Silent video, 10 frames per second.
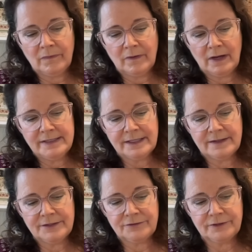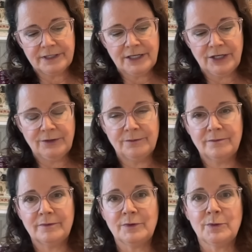I saw this really
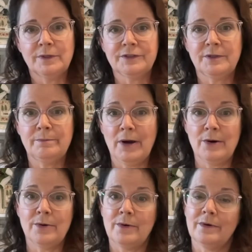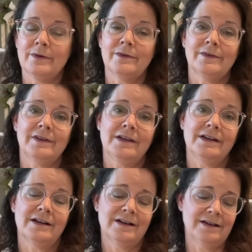cute quilted bow
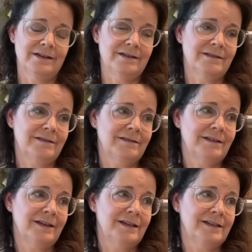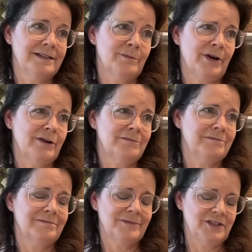on somewhere,
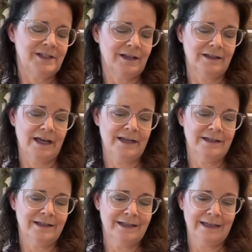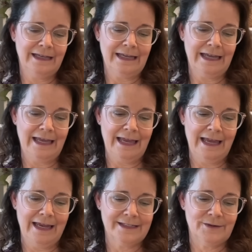just online.
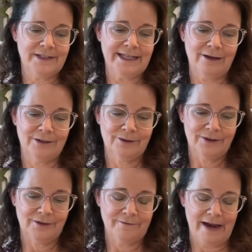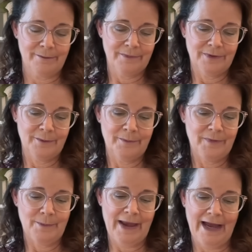And so I downloaded
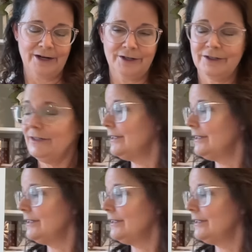the pattern,